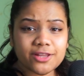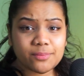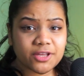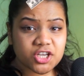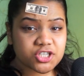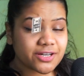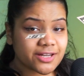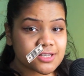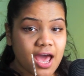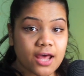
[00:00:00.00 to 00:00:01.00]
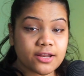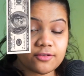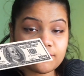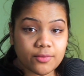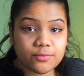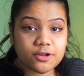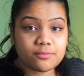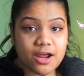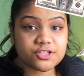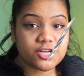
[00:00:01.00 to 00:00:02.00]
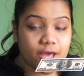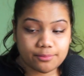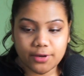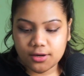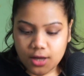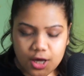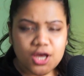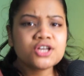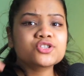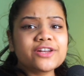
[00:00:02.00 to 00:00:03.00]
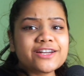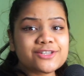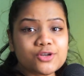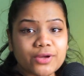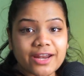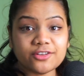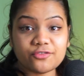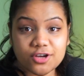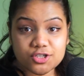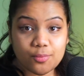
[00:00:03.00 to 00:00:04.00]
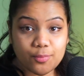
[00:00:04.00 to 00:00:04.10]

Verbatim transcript: the application dates are in February, March and April. So let's look at the first